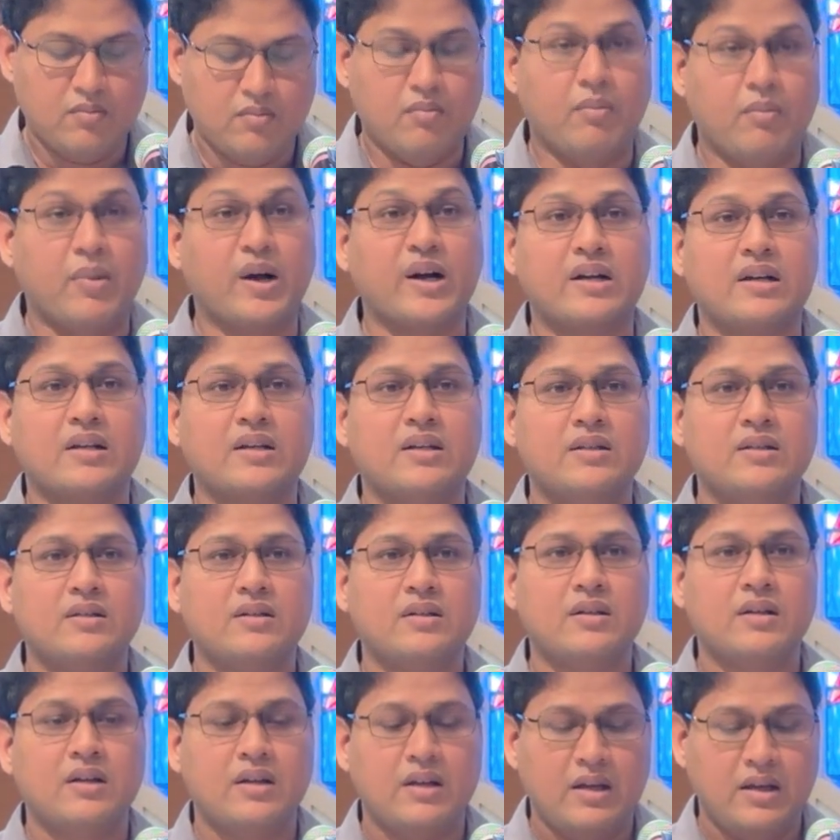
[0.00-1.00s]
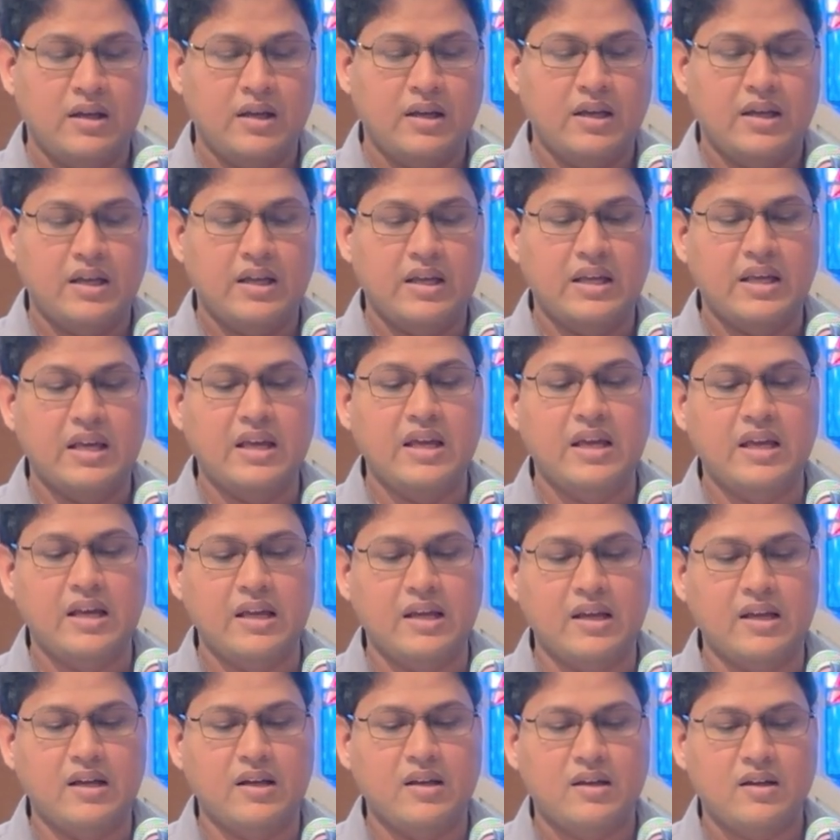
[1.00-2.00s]
But
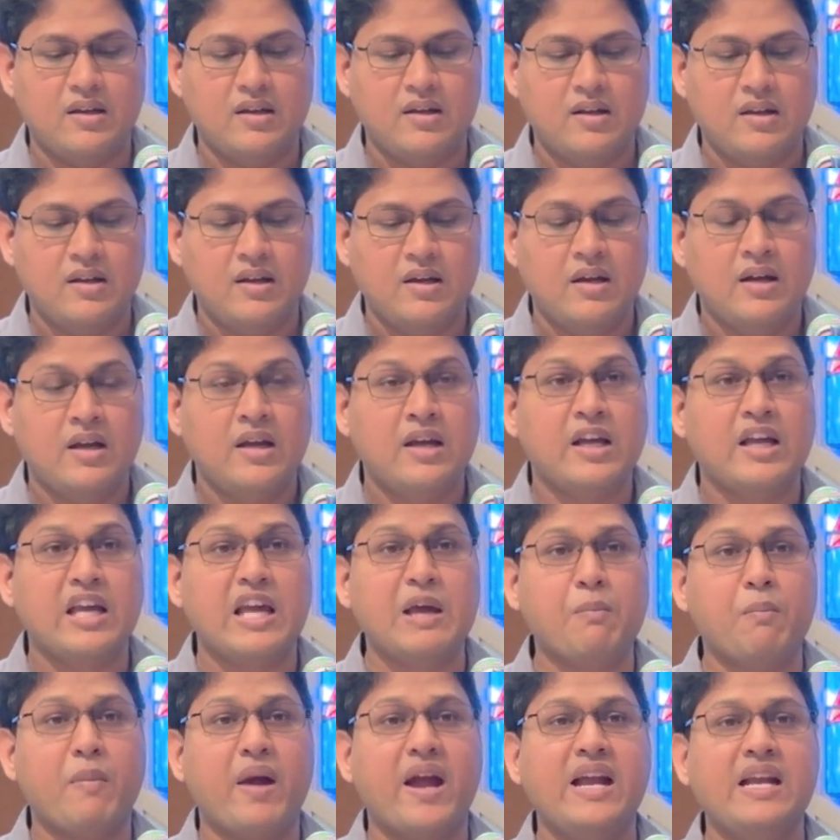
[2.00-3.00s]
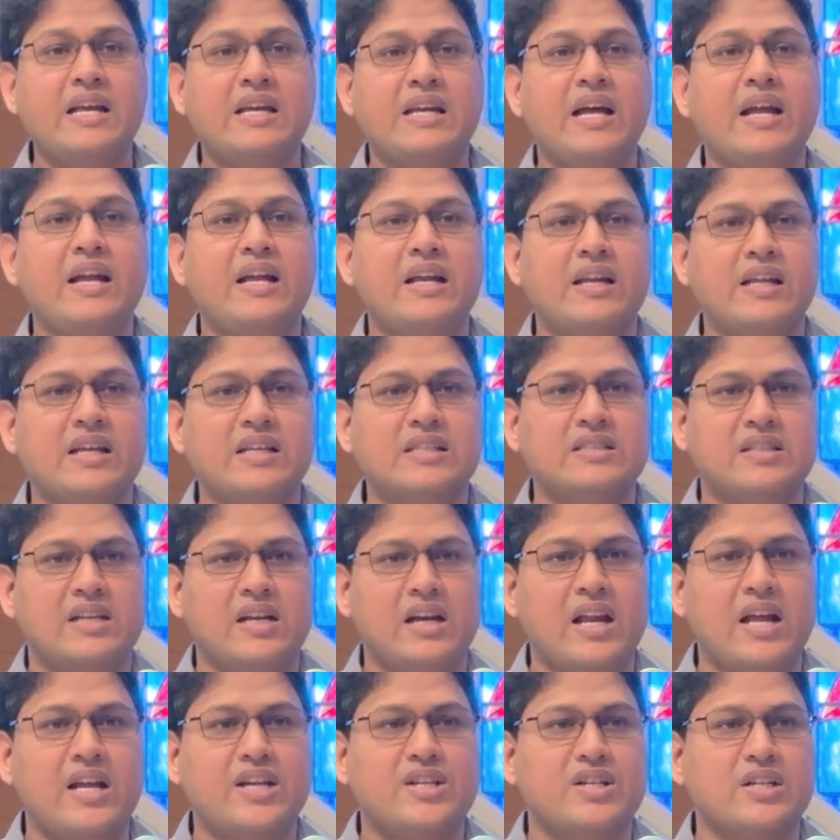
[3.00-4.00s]
he maintained his
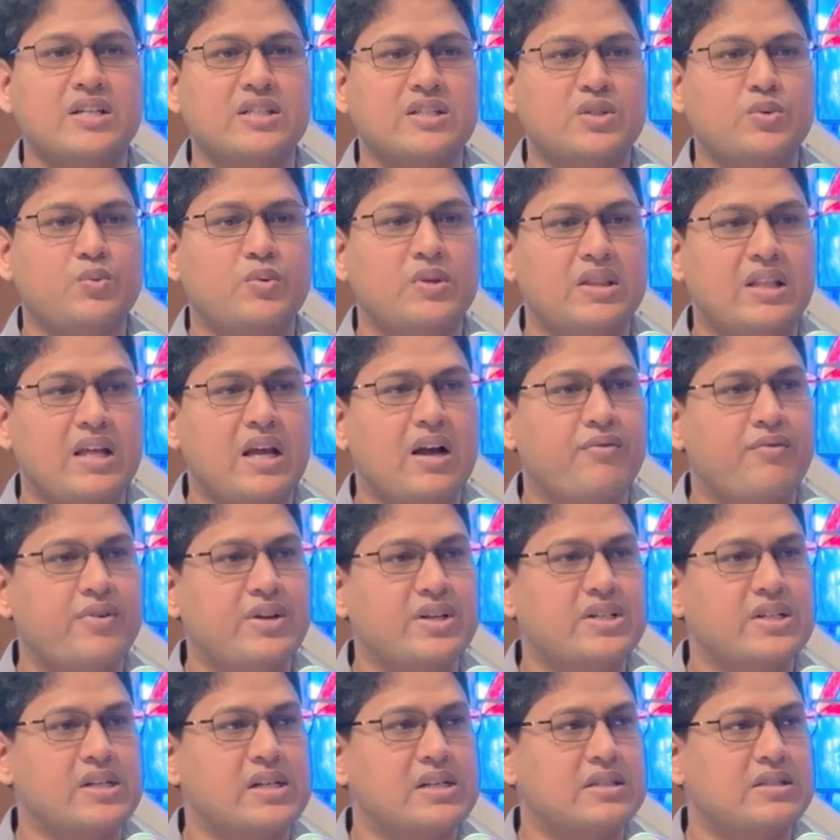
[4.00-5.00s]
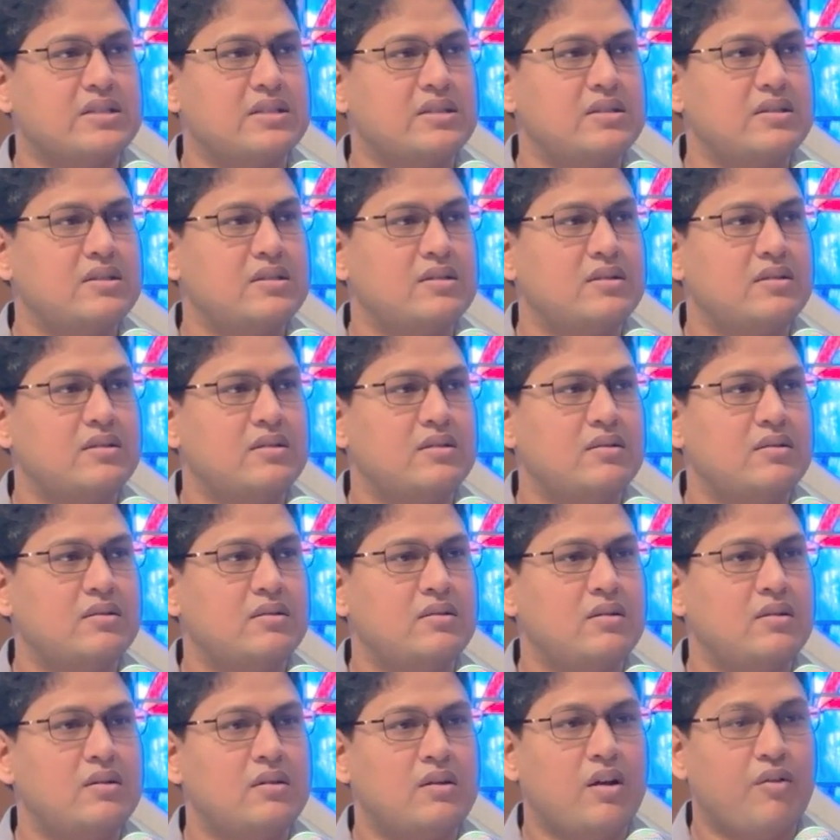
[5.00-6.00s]
relations with the officials.
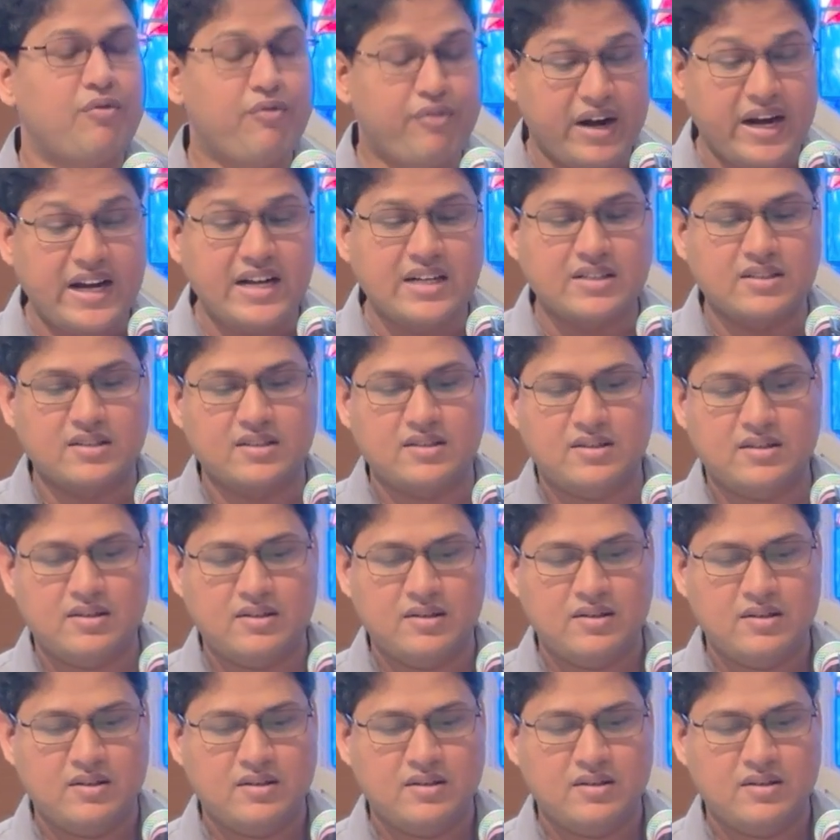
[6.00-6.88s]
Friends.